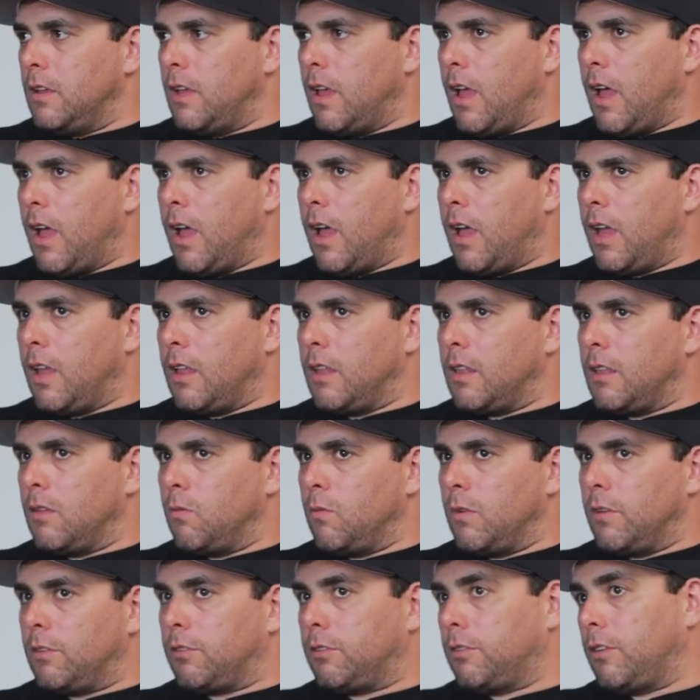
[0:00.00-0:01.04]
and
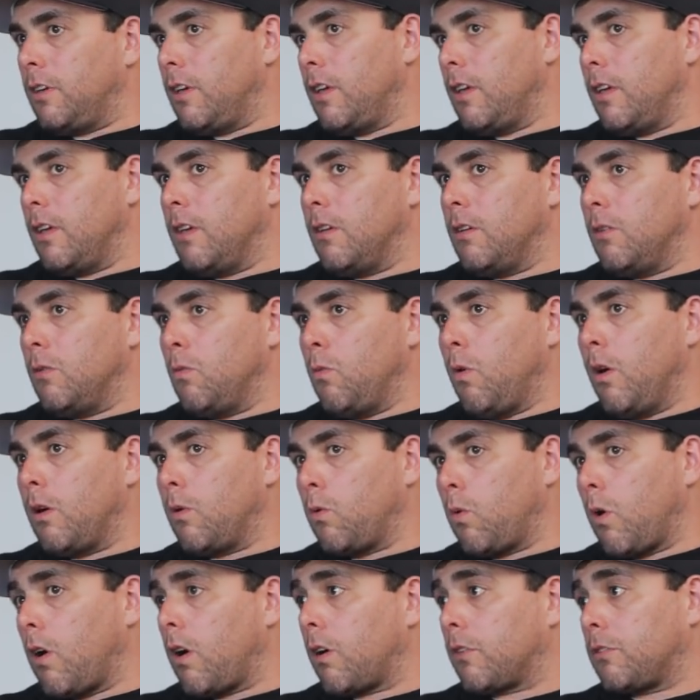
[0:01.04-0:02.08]
we see
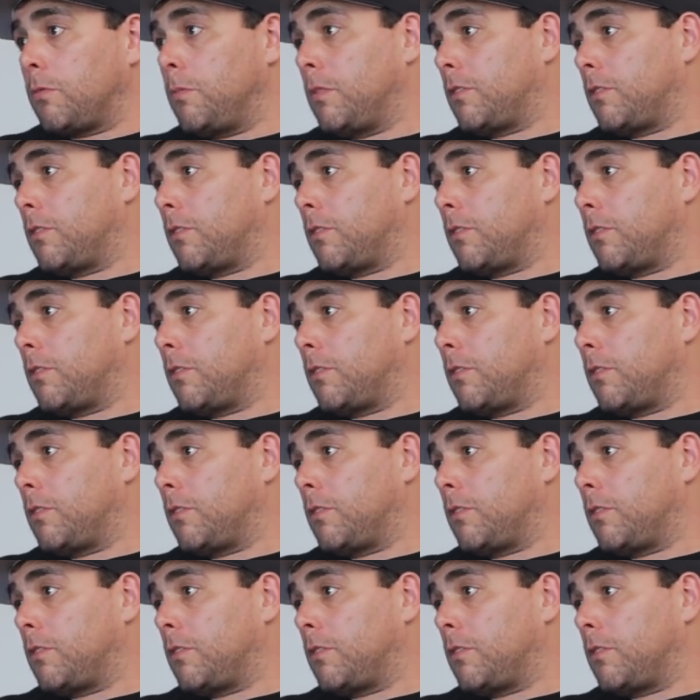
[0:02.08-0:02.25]
what works.